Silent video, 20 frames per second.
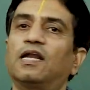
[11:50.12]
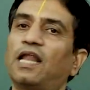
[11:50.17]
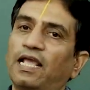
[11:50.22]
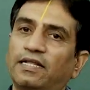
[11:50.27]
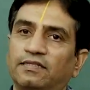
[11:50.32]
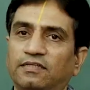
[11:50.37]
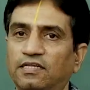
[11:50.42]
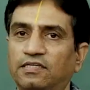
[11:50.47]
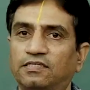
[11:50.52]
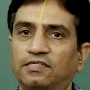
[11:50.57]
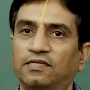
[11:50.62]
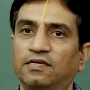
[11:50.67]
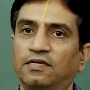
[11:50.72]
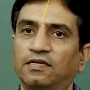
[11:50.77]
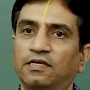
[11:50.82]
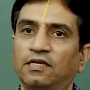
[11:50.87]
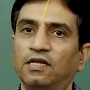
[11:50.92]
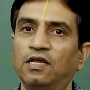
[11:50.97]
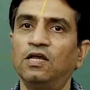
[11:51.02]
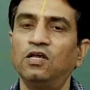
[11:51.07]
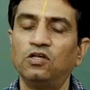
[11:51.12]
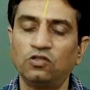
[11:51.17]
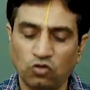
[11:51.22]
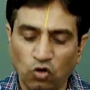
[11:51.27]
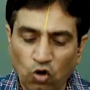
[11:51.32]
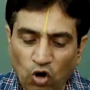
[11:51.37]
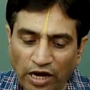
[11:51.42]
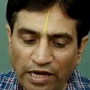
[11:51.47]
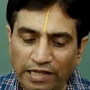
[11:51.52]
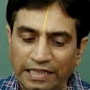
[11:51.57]
like this.
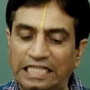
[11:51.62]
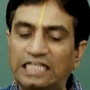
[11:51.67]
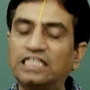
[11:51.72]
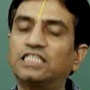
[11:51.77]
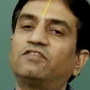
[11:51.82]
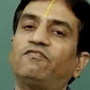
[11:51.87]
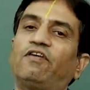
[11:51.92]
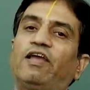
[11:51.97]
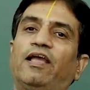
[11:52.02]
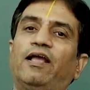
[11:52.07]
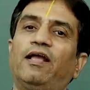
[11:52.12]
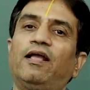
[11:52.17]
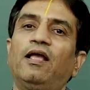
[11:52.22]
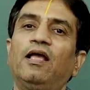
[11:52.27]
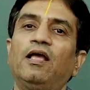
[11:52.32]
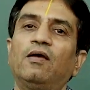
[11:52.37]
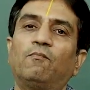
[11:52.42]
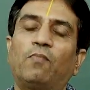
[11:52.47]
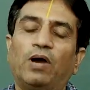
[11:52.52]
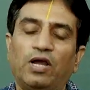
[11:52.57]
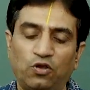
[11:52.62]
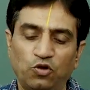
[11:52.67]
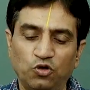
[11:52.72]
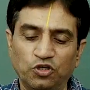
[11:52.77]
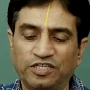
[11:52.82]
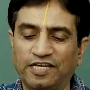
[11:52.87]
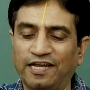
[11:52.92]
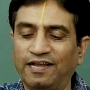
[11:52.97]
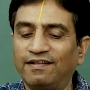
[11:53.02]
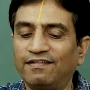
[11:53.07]
So, in this way, by
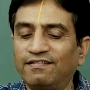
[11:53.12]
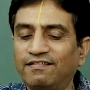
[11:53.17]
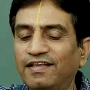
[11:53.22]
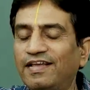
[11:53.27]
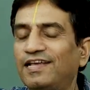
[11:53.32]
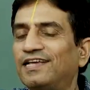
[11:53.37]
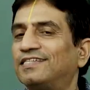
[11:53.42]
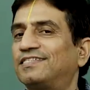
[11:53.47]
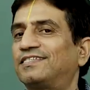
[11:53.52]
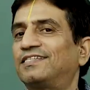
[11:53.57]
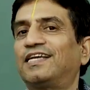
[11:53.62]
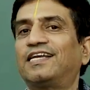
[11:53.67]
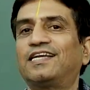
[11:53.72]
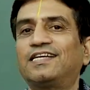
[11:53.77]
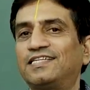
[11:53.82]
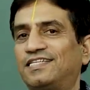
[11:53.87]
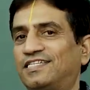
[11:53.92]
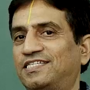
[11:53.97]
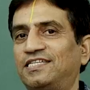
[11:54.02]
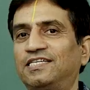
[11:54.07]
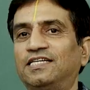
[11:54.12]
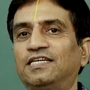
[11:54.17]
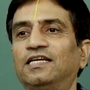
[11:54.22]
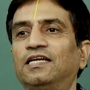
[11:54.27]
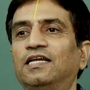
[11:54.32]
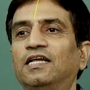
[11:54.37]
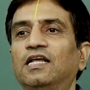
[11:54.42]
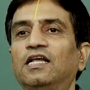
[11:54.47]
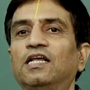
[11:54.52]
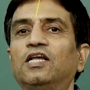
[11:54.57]
using these kit,
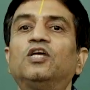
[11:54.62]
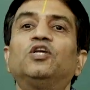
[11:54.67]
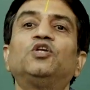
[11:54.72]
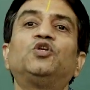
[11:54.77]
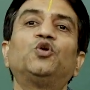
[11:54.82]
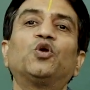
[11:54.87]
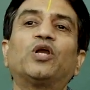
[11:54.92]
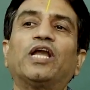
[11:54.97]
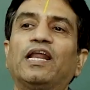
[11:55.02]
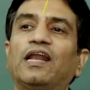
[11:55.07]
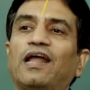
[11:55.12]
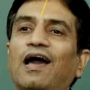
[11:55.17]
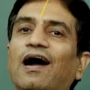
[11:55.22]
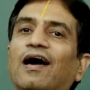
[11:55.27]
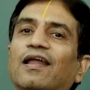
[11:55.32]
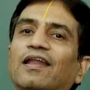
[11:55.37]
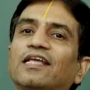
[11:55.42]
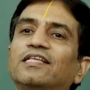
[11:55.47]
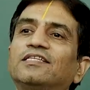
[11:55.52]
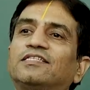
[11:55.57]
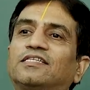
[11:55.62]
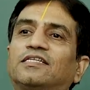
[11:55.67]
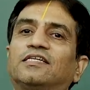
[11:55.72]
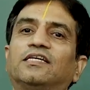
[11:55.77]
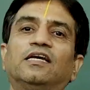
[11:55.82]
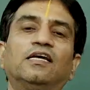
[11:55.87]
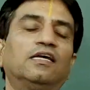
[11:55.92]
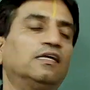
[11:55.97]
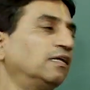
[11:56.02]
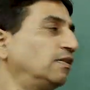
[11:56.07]
you can arrange
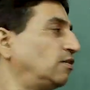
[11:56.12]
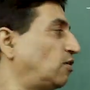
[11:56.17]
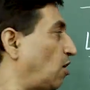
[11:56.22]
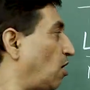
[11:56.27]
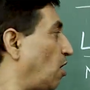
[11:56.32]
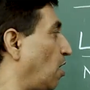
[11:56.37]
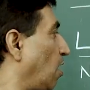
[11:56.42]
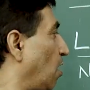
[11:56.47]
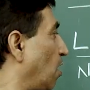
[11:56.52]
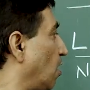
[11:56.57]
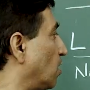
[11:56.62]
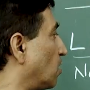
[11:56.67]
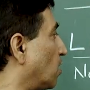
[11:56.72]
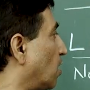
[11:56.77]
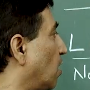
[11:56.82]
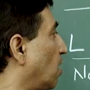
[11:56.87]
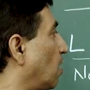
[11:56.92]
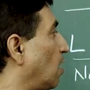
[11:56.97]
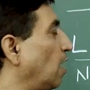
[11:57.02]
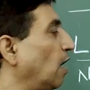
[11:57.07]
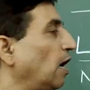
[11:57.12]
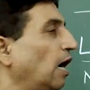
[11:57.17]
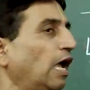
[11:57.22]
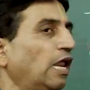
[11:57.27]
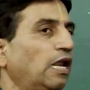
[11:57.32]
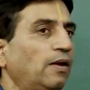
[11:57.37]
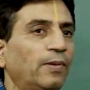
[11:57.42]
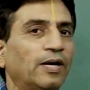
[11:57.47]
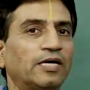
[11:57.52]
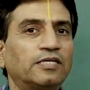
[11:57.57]
all the
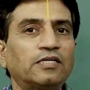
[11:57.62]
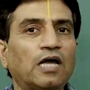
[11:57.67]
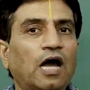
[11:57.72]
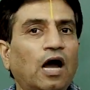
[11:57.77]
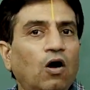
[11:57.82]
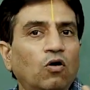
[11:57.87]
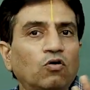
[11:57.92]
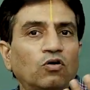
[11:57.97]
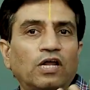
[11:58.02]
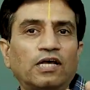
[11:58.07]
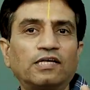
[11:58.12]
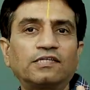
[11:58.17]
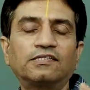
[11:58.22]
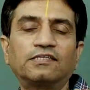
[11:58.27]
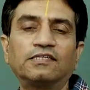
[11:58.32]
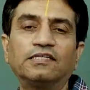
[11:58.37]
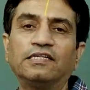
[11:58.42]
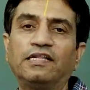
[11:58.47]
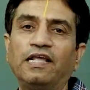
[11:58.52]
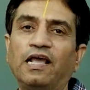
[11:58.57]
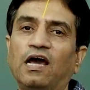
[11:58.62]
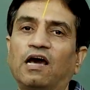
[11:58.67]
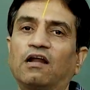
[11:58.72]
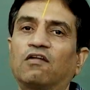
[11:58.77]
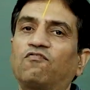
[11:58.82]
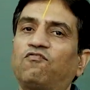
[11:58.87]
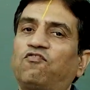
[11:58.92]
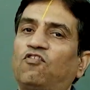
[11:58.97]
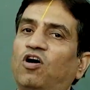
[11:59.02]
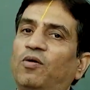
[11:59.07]
elements, how does they are
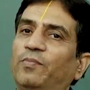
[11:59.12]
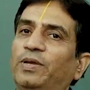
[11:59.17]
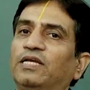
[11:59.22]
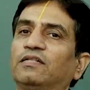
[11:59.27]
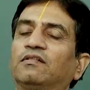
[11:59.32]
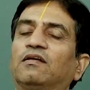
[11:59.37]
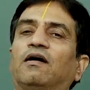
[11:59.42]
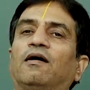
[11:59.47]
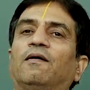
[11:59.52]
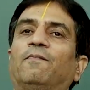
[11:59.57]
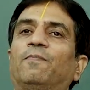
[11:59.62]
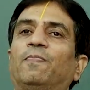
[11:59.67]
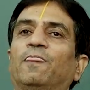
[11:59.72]
forming the